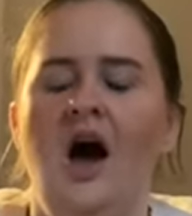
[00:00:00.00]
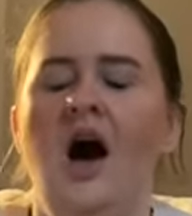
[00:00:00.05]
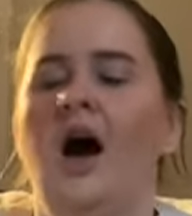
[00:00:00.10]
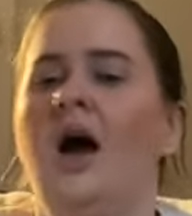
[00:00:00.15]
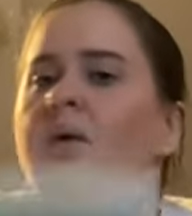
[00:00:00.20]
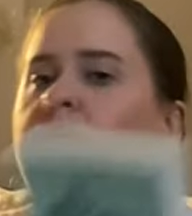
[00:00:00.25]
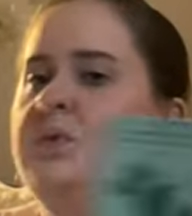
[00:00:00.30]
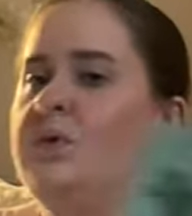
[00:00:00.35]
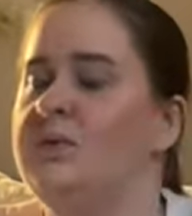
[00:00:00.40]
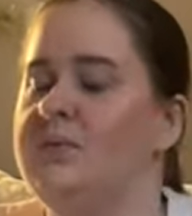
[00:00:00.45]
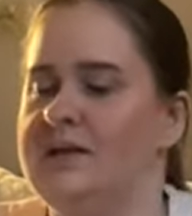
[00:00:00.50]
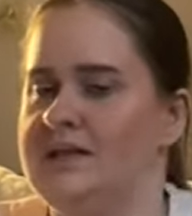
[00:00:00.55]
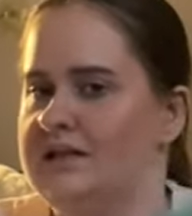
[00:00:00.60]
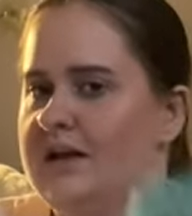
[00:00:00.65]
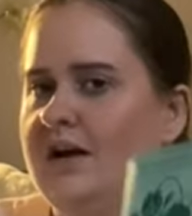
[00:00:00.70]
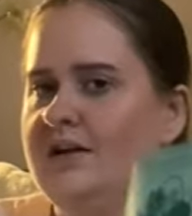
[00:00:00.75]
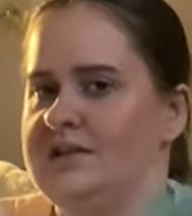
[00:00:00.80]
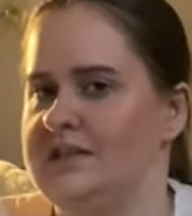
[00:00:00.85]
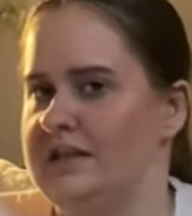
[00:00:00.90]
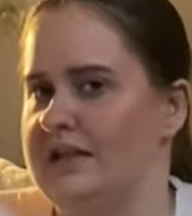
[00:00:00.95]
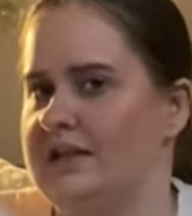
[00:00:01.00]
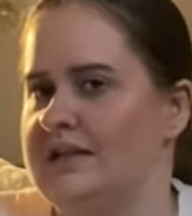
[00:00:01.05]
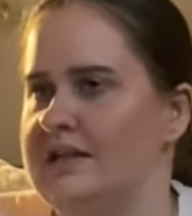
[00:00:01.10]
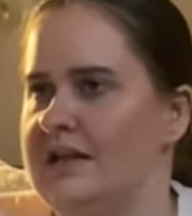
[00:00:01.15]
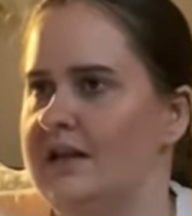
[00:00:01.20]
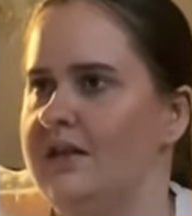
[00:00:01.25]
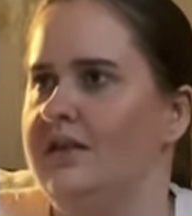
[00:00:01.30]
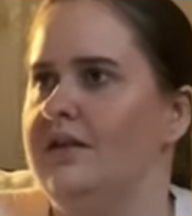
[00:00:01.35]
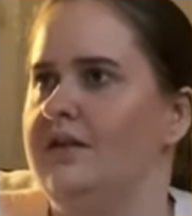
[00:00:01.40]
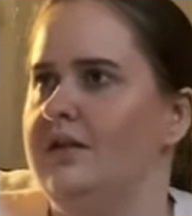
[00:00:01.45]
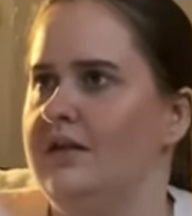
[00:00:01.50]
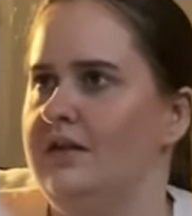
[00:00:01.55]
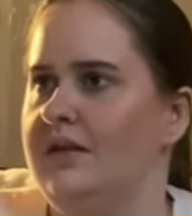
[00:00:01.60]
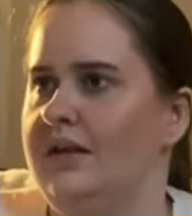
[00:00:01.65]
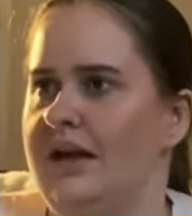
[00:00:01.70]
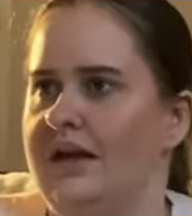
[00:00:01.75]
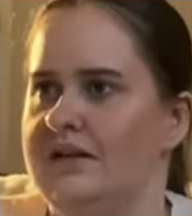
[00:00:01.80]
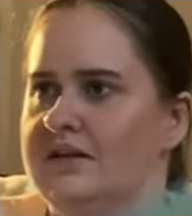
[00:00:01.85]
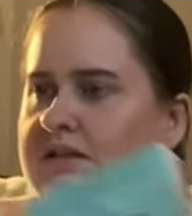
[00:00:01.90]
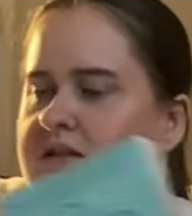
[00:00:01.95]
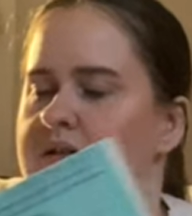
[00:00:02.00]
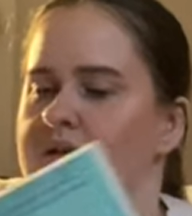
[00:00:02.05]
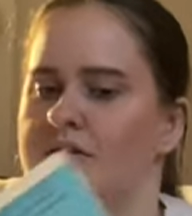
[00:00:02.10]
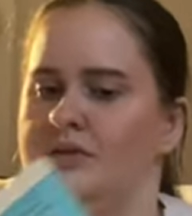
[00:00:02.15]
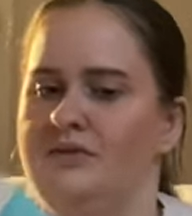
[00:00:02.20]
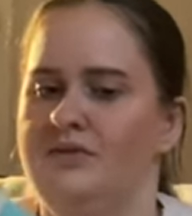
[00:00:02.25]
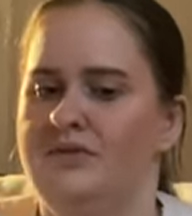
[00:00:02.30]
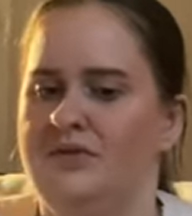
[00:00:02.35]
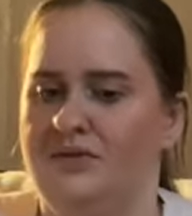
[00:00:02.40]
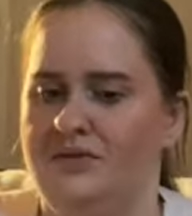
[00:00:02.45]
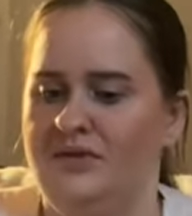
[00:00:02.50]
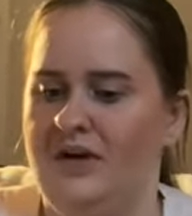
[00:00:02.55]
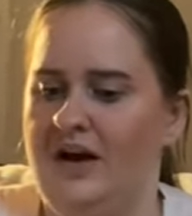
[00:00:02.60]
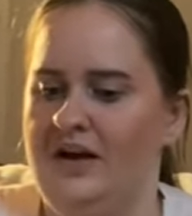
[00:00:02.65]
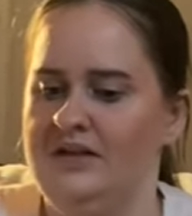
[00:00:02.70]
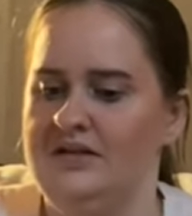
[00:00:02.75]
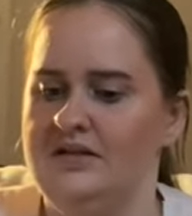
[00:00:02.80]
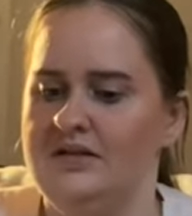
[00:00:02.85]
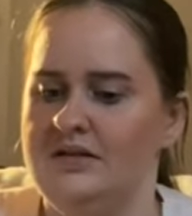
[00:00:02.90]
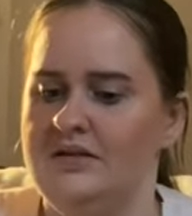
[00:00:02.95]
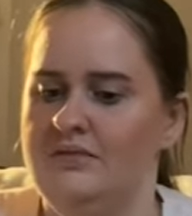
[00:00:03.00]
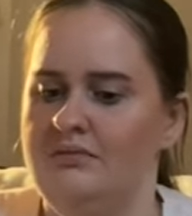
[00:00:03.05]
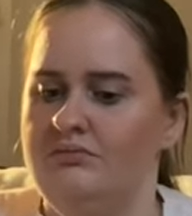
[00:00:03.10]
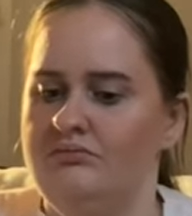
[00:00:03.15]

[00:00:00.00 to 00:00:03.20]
I will be starting this at the end of the first.